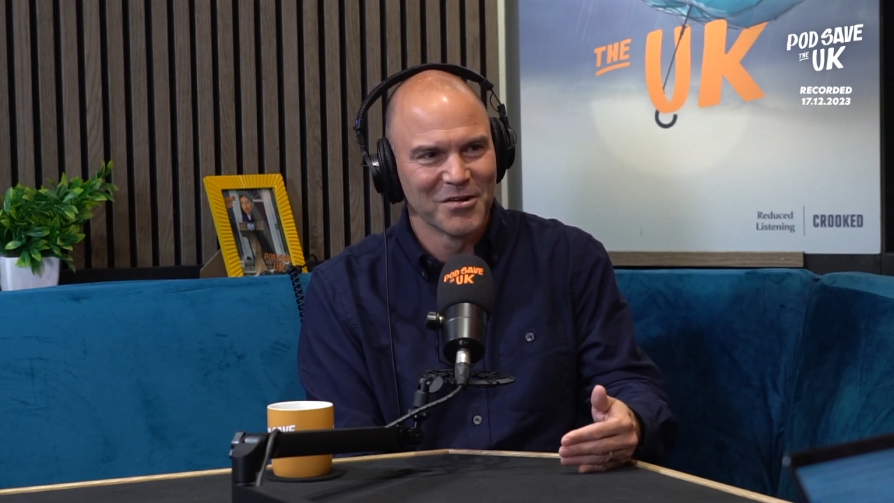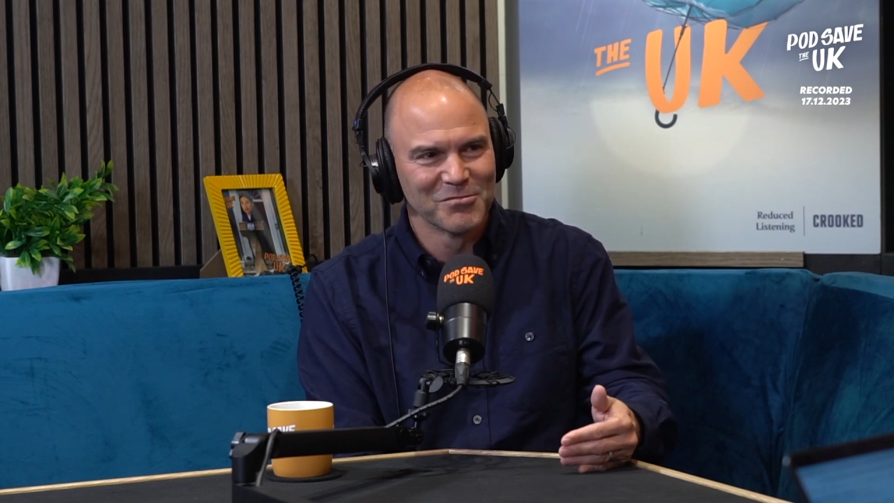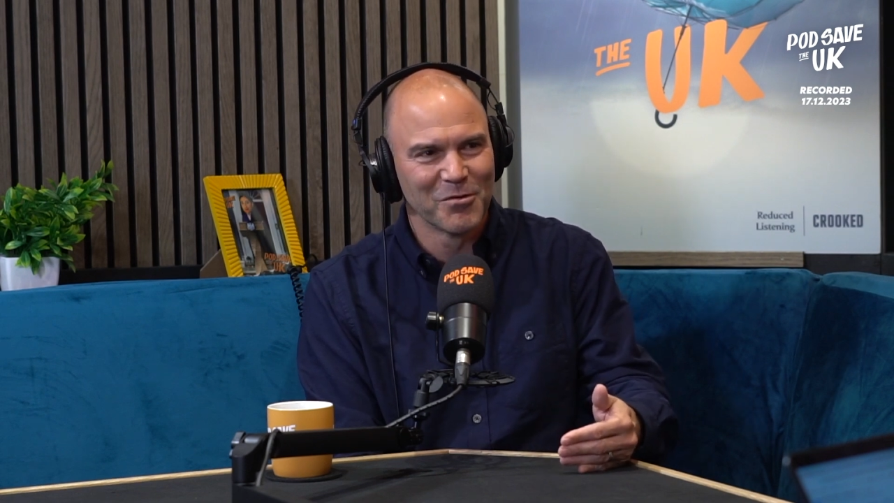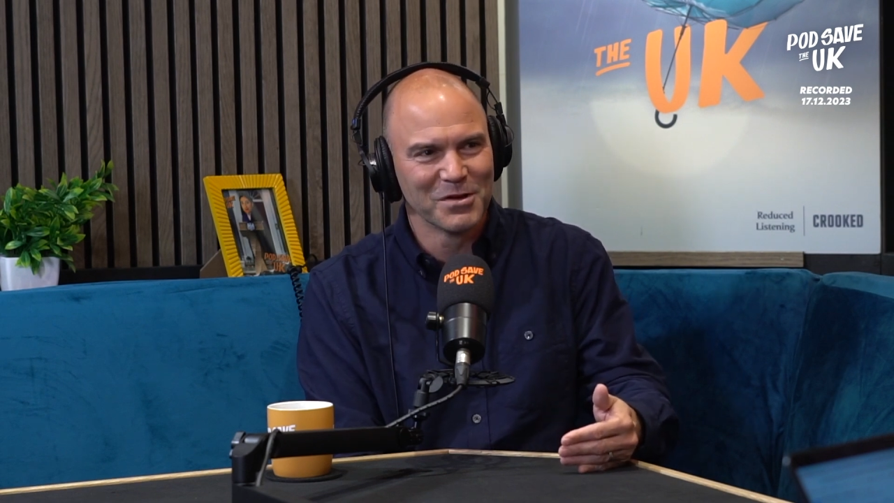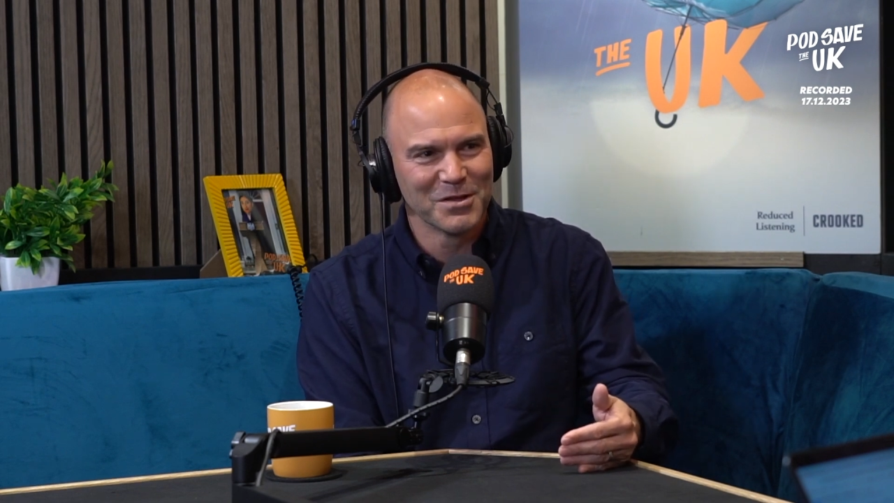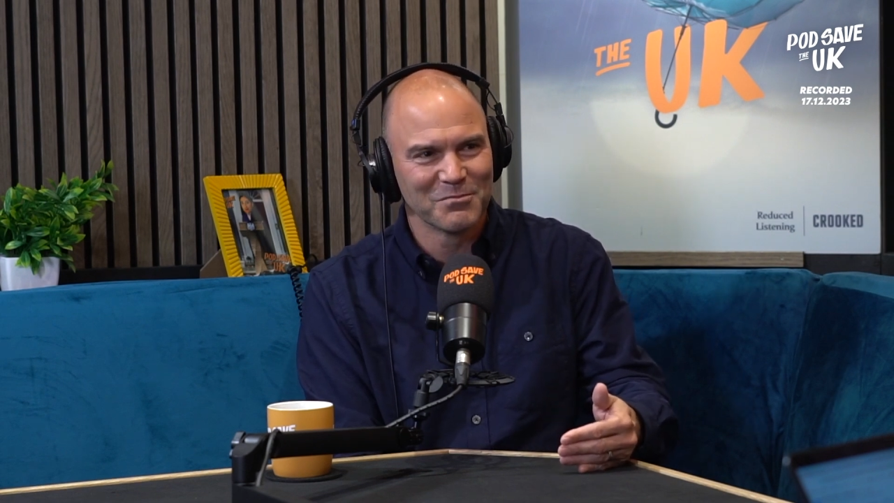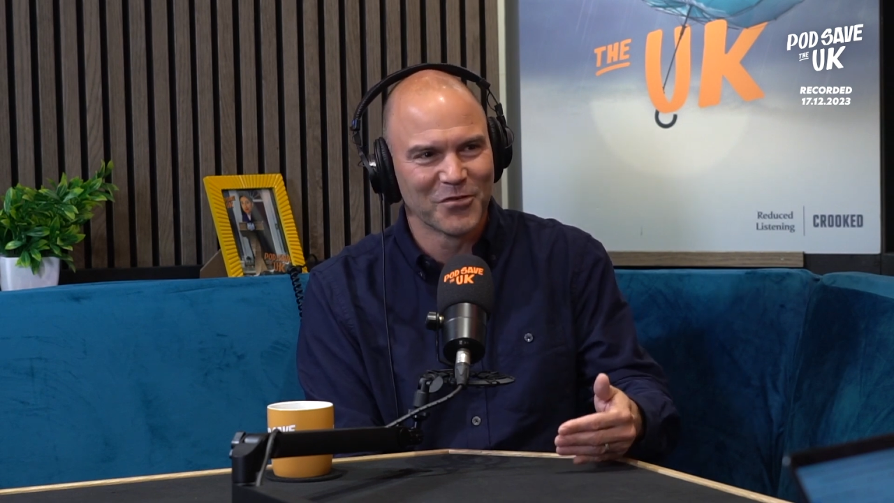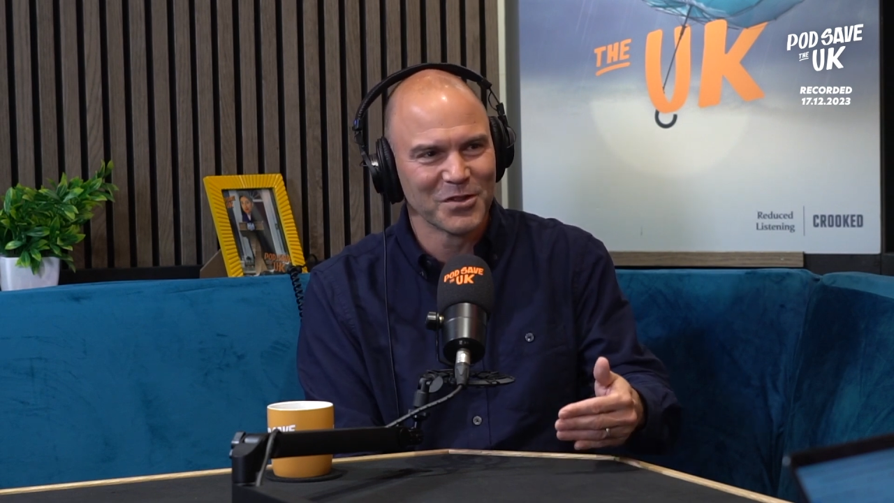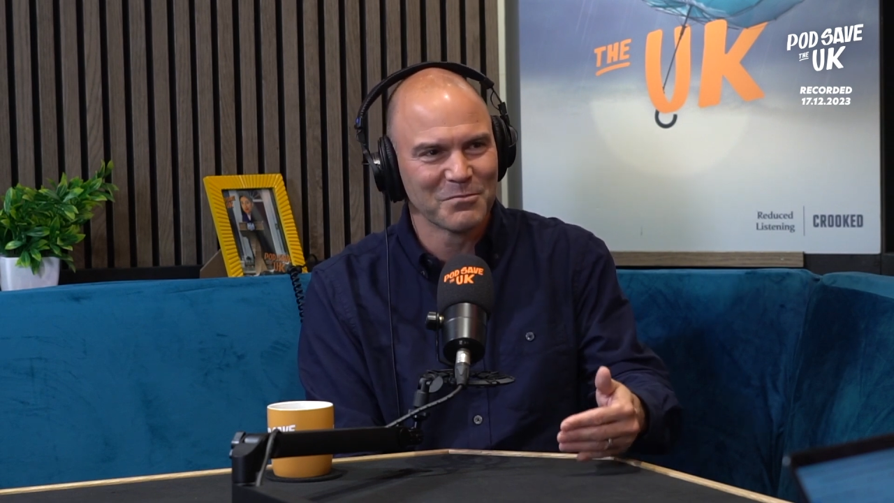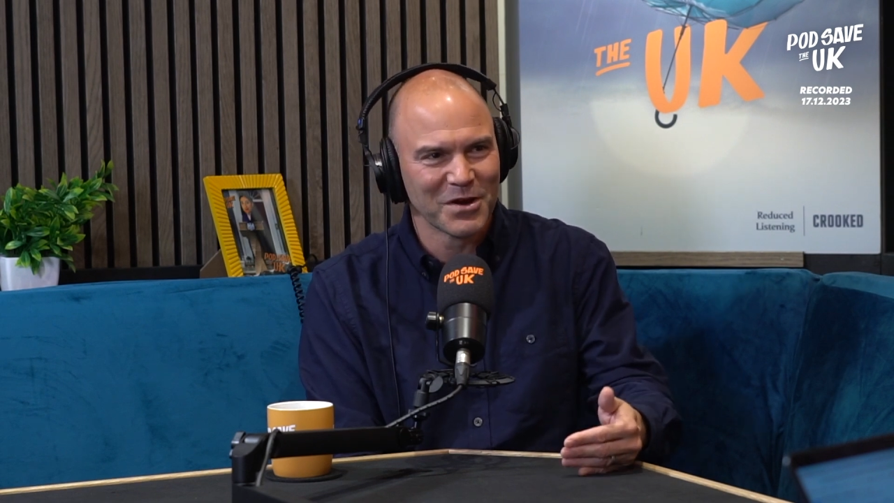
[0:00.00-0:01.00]
well, we
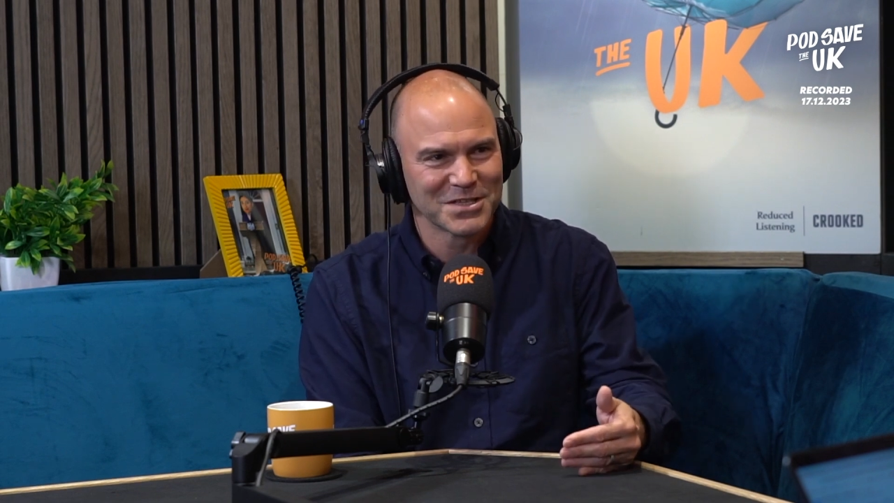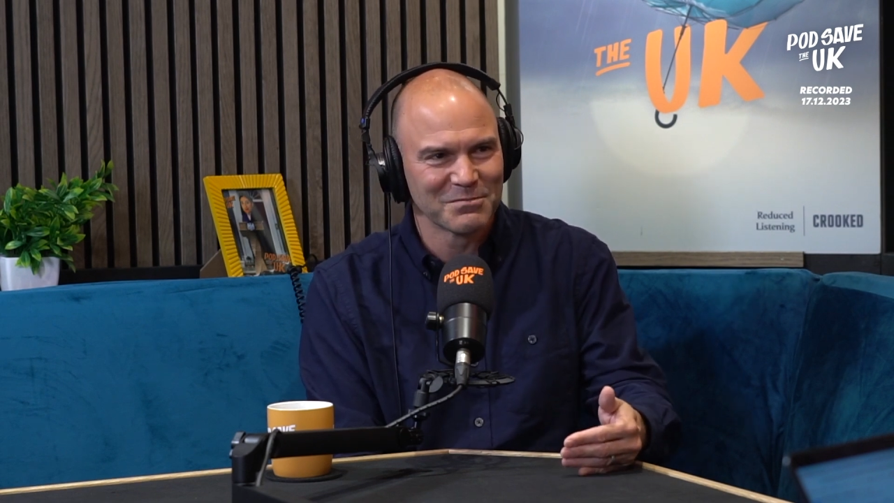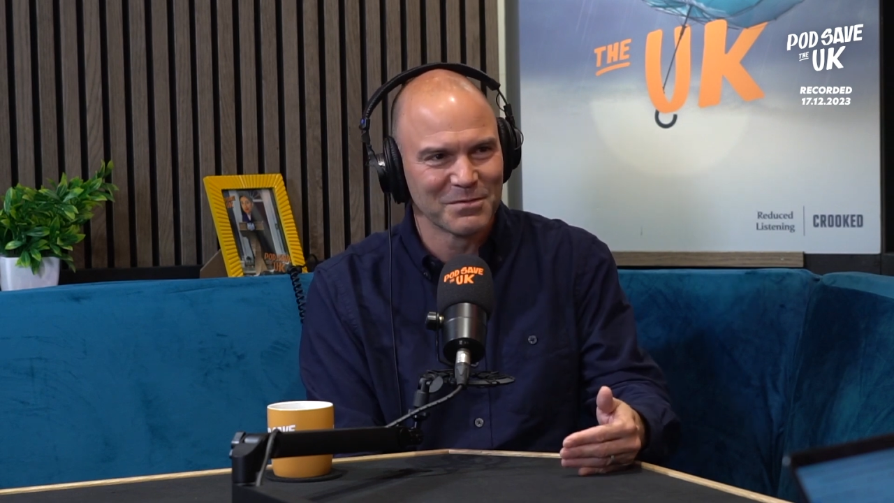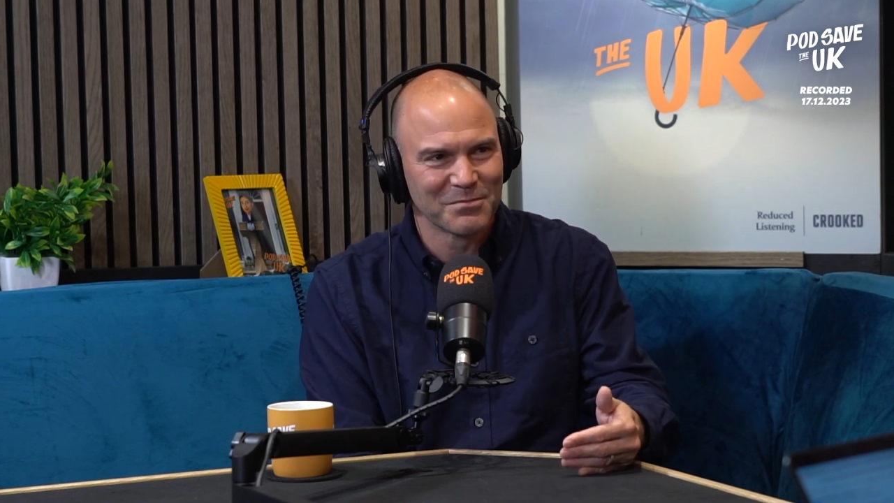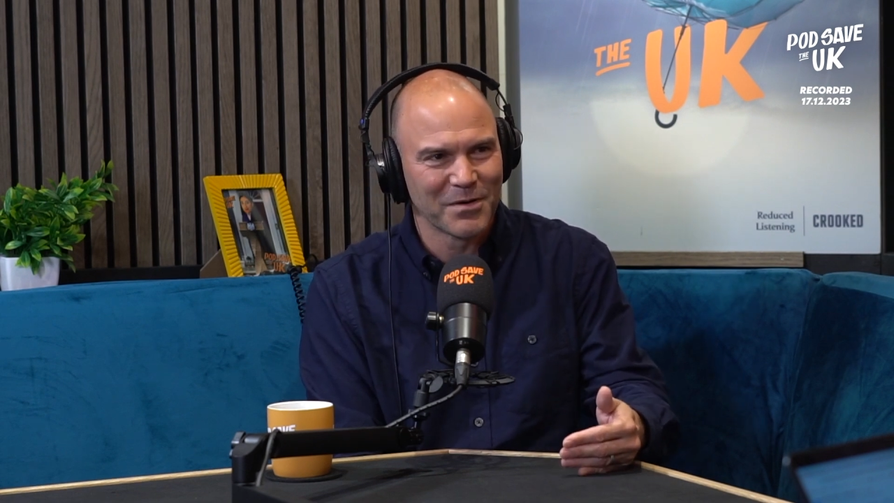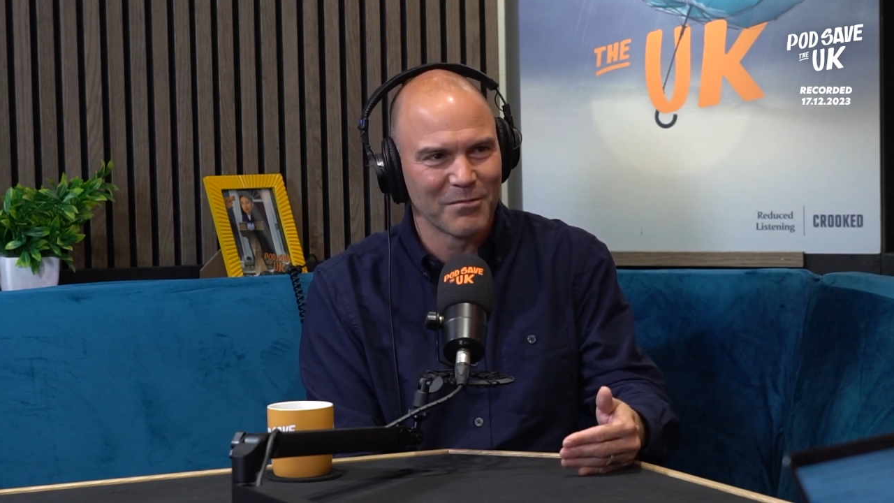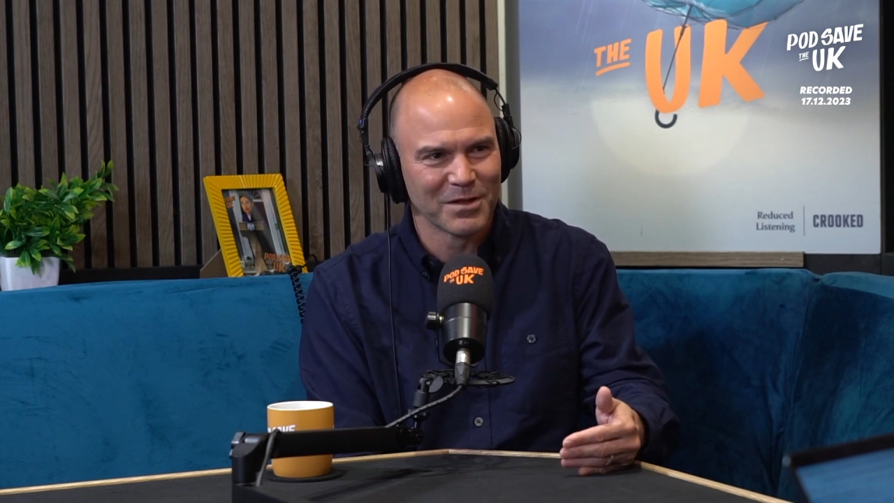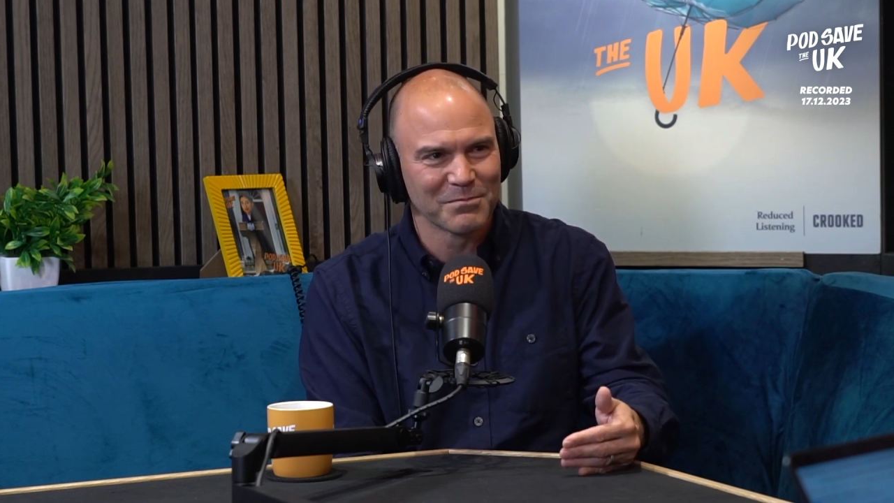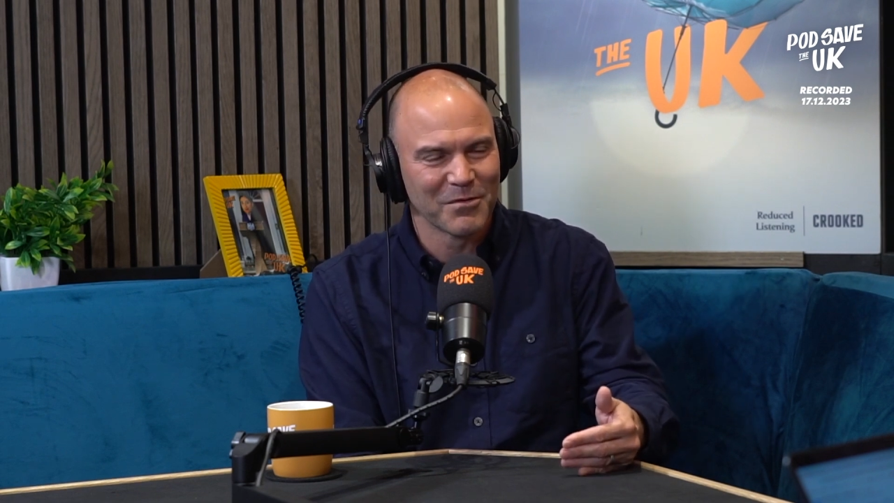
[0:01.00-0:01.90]
fully embrace them in public,